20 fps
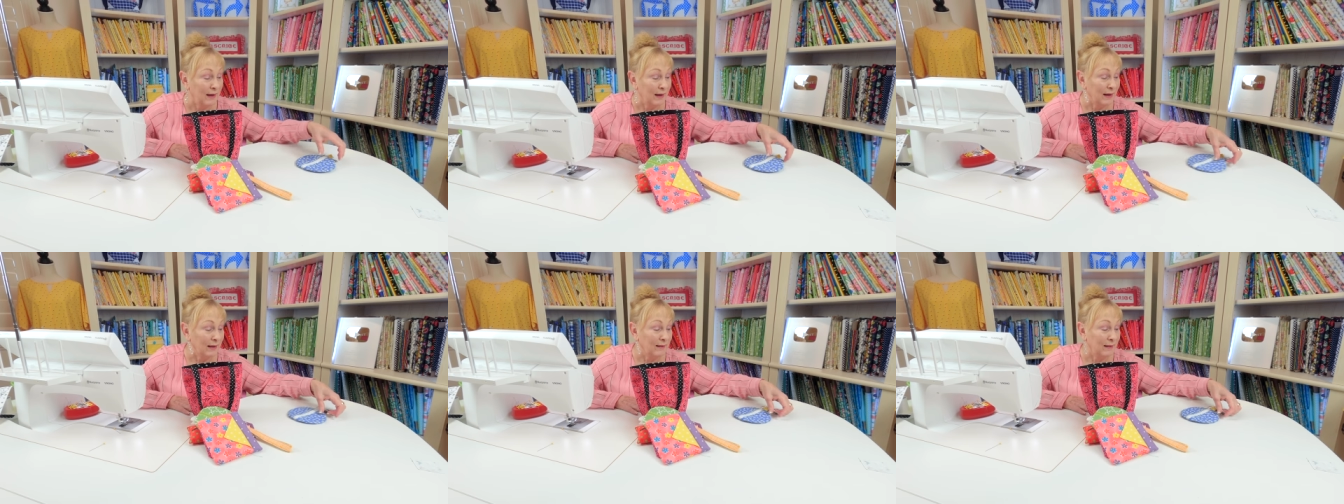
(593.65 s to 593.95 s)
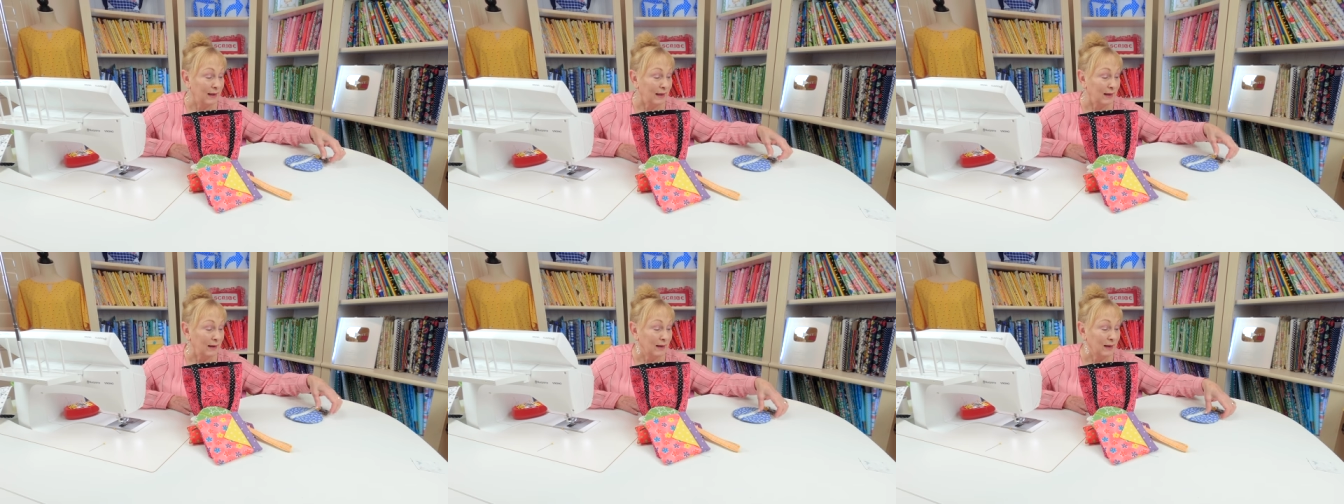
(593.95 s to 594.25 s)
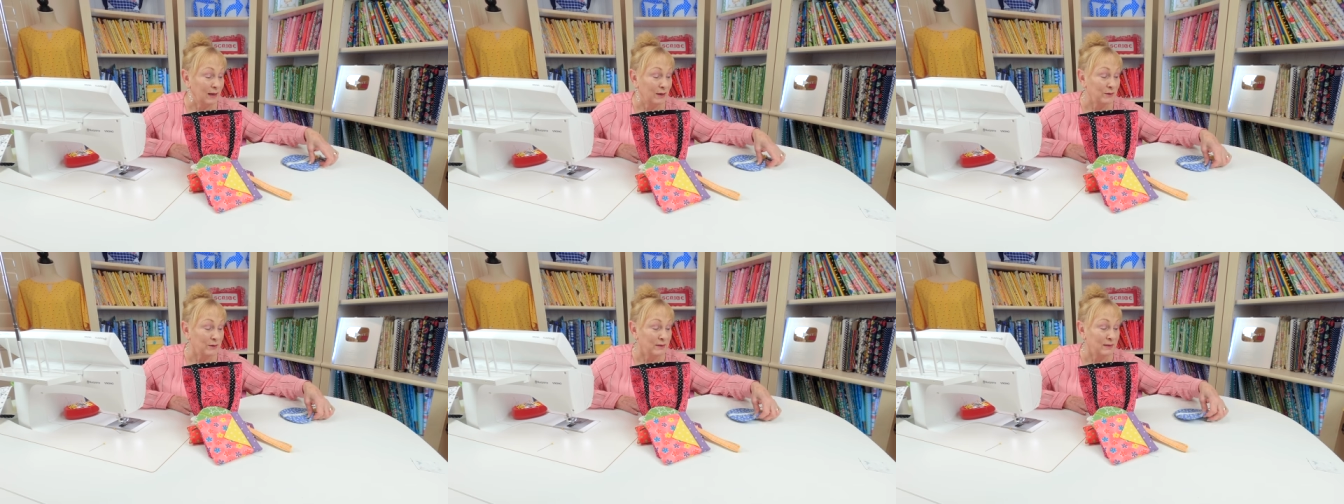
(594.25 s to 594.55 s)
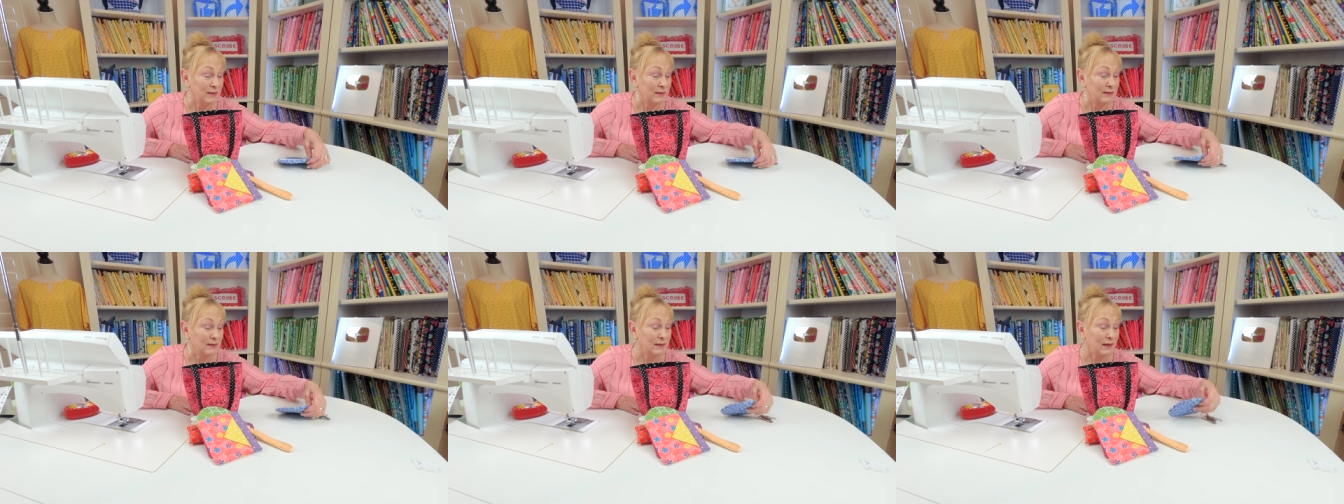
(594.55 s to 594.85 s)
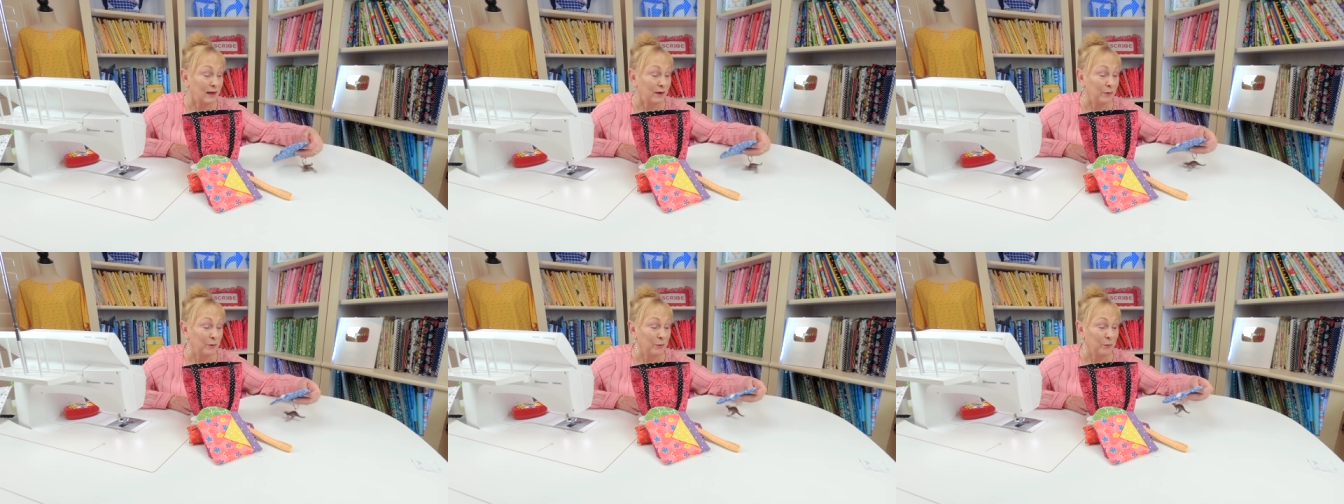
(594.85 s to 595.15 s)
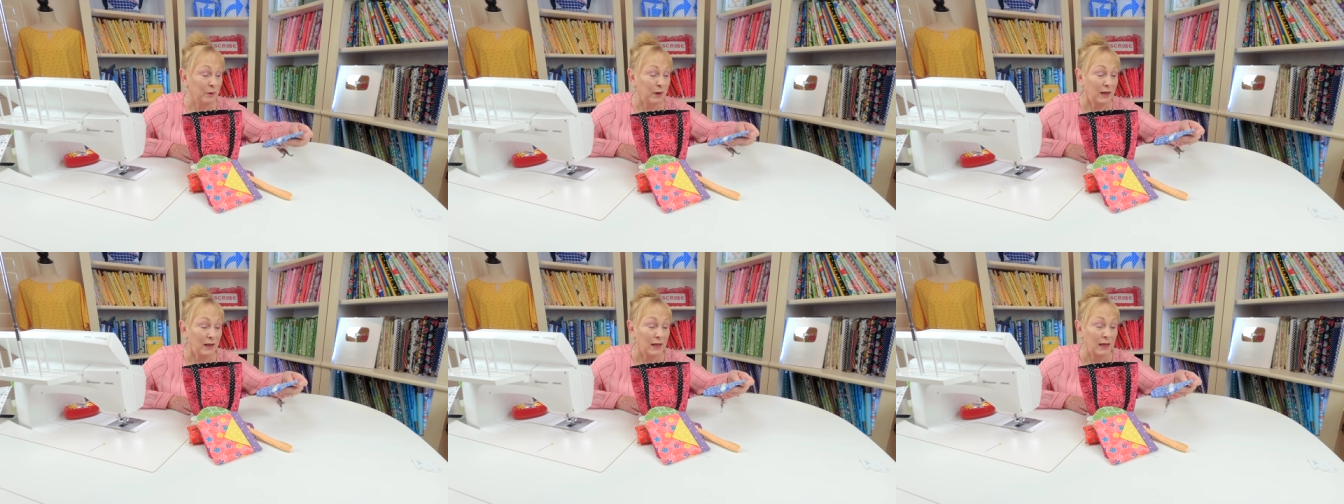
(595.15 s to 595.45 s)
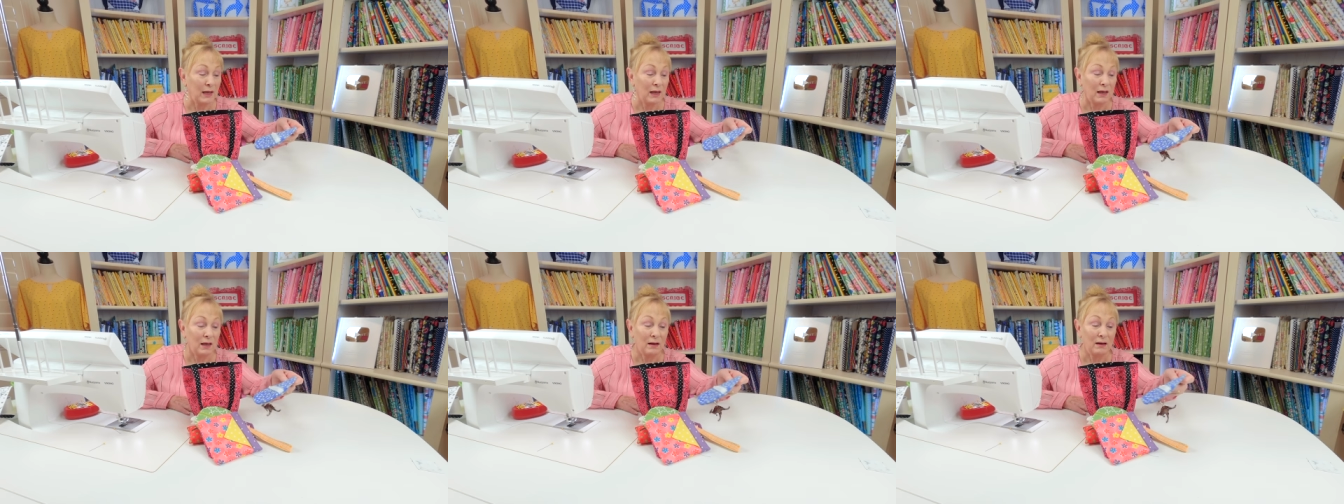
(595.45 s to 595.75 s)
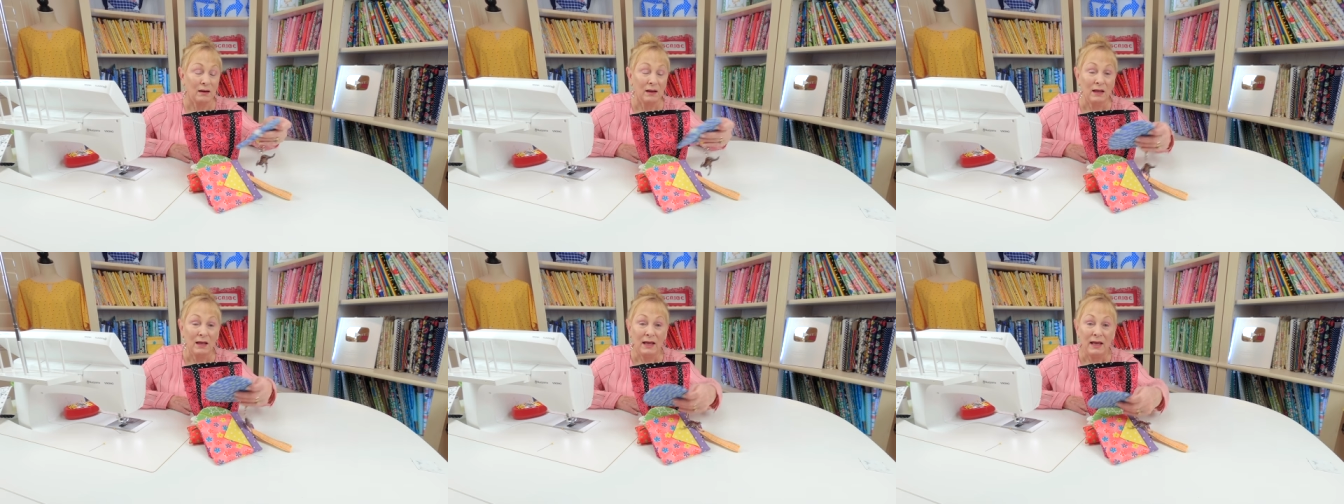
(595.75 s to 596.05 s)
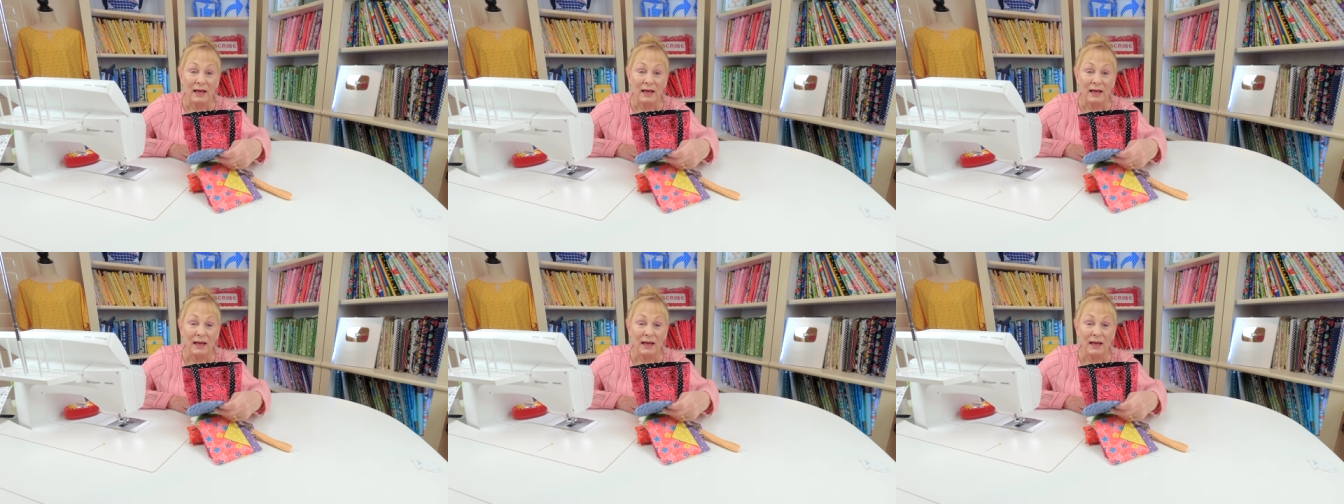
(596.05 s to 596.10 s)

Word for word: And then here's this other one again.